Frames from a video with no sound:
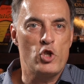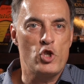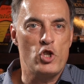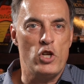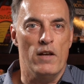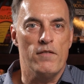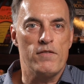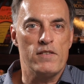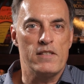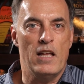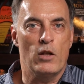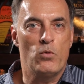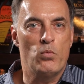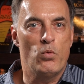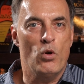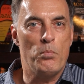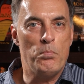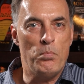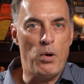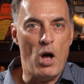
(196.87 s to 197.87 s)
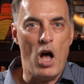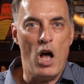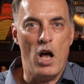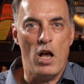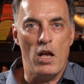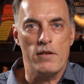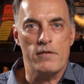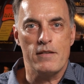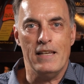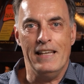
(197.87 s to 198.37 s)
shifts that were
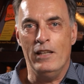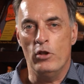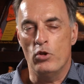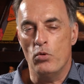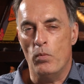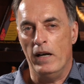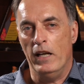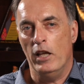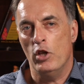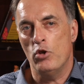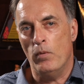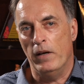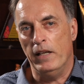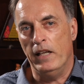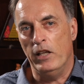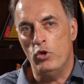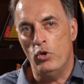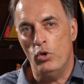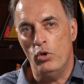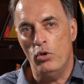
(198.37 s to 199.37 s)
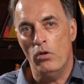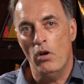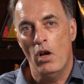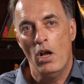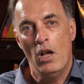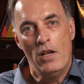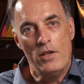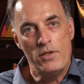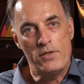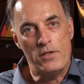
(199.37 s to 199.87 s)
paused in
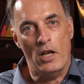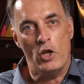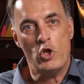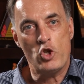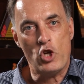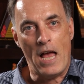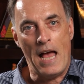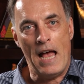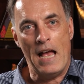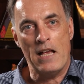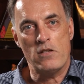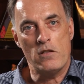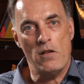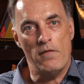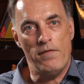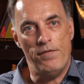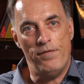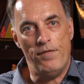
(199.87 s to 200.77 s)
2022, such as the